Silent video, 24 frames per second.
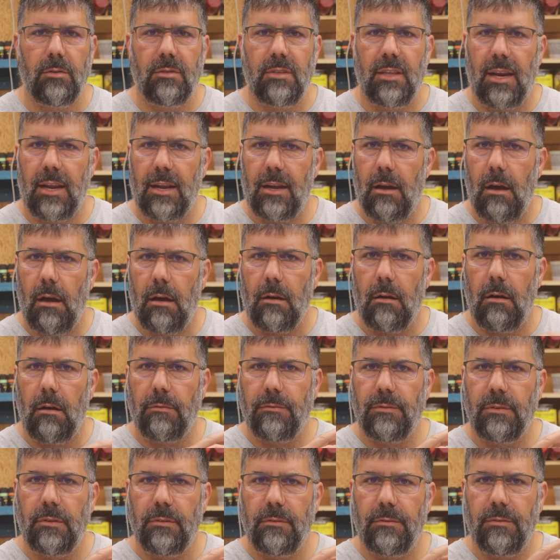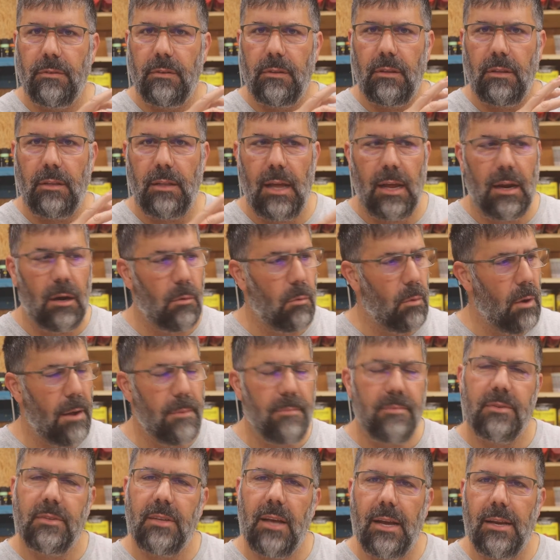that I got off of their
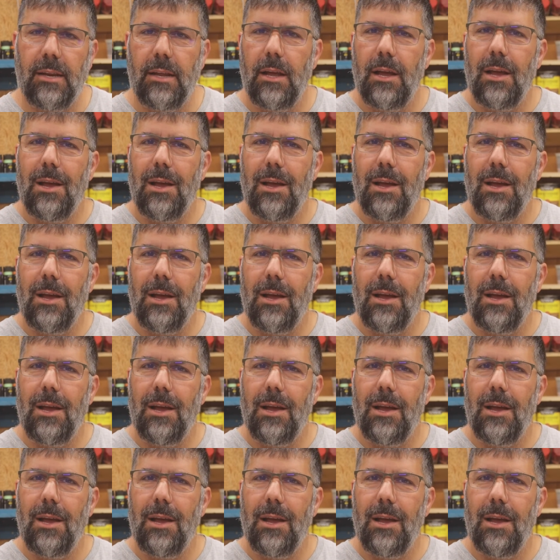website